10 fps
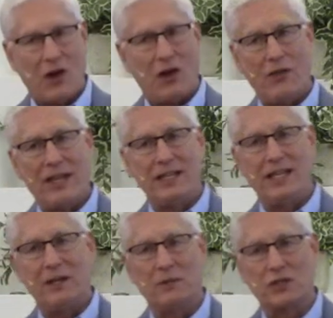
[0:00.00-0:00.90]
All they
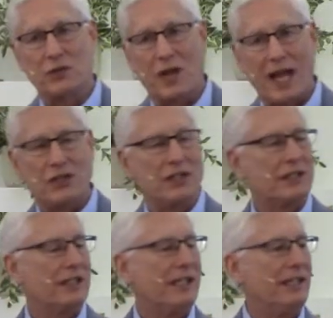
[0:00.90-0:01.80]
did was
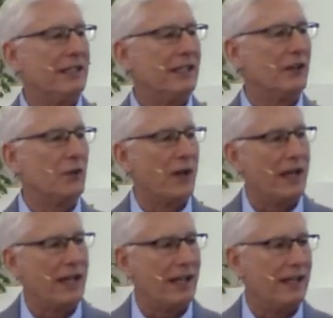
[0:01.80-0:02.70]
tragically
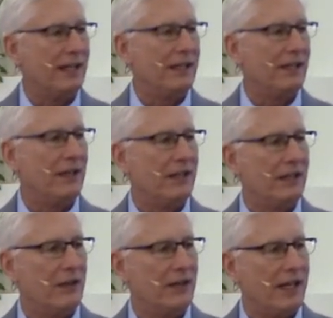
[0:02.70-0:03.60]
ingra- eh, eh,
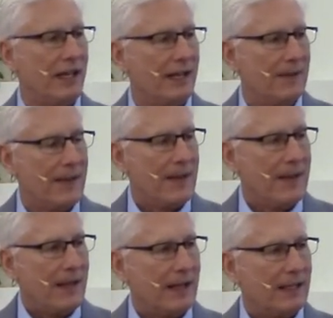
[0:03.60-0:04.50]
you know, eh,
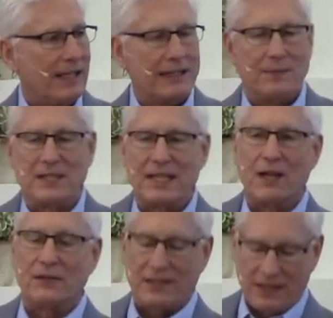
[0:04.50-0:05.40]
uh, get
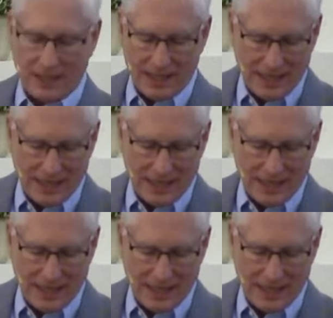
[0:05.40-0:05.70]
themselves in, in,